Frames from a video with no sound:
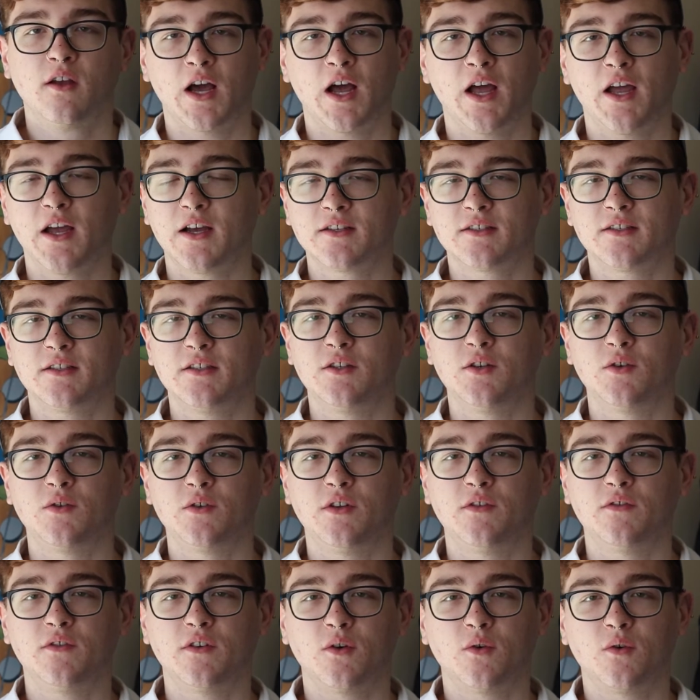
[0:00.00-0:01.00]
I honestly
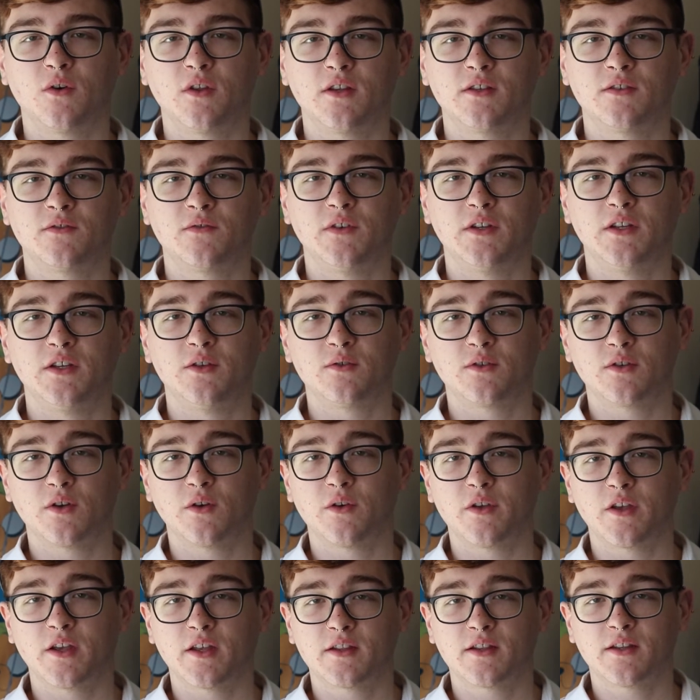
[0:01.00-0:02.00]
don't even know where this video is
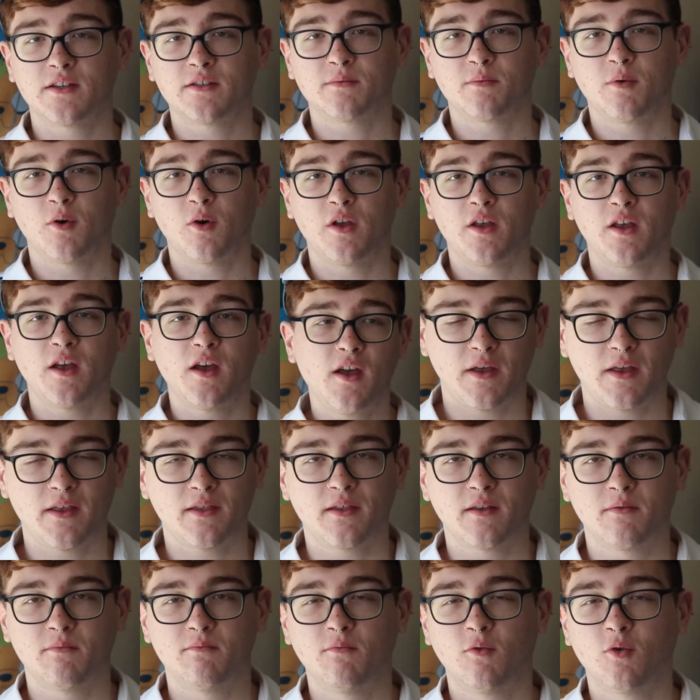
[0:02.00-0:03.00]
going at this point. If
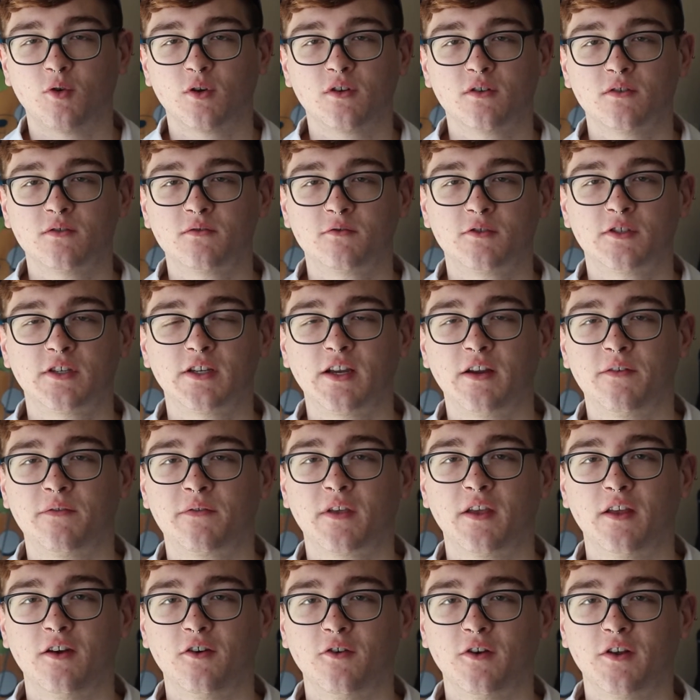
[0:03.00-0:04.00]
anything more
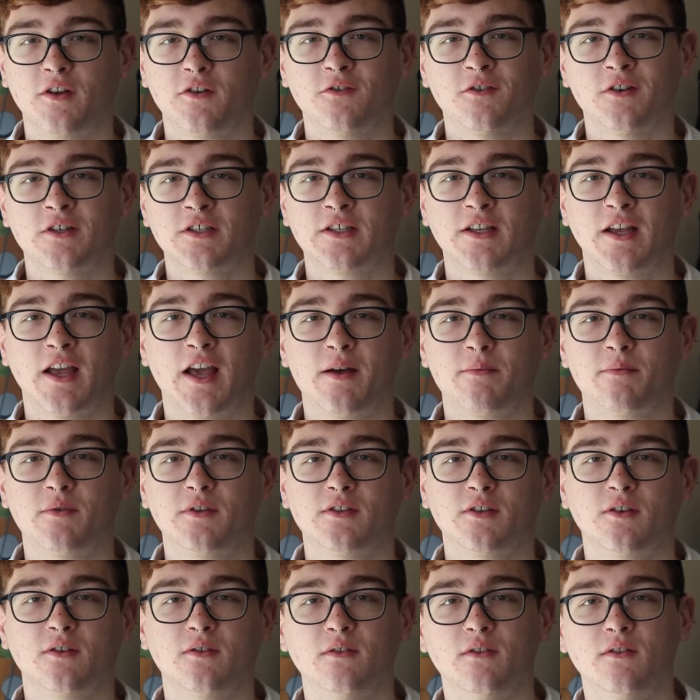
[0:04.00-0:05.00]
significant or interesting
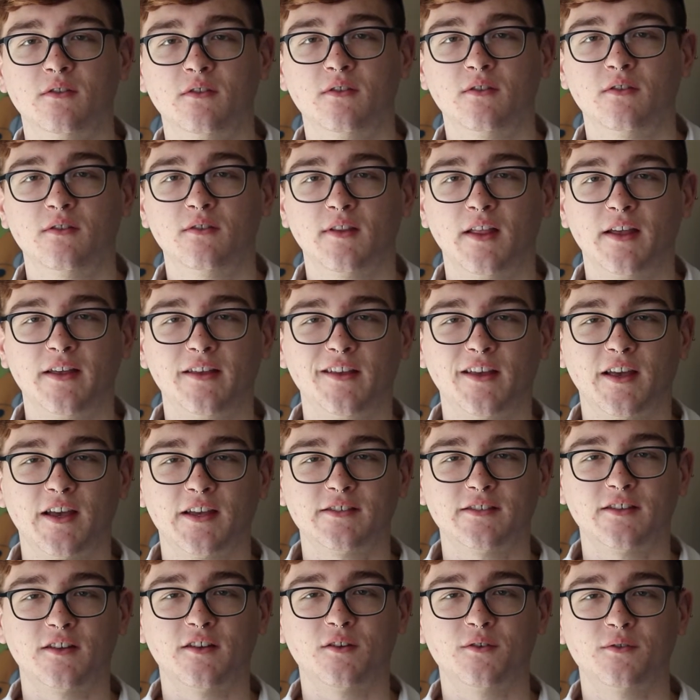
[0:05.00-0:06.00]
happens, I'll let you
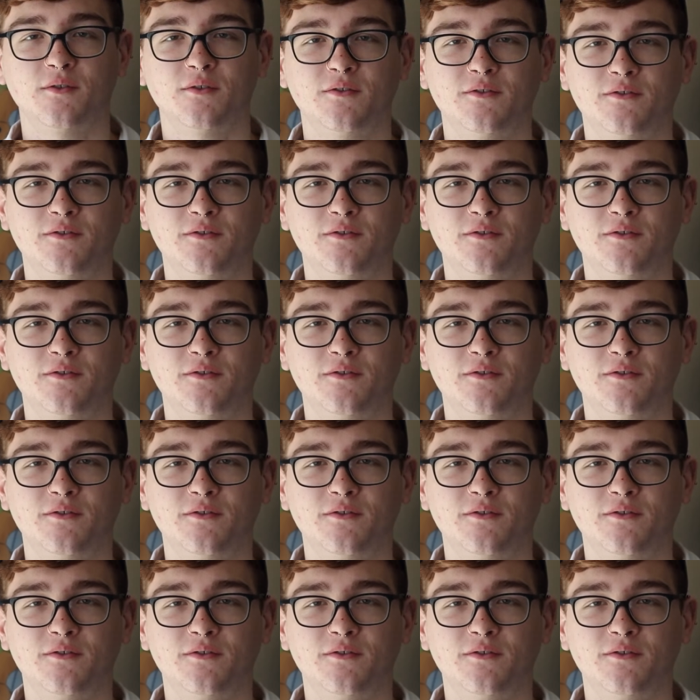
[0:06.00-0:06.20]
guys know.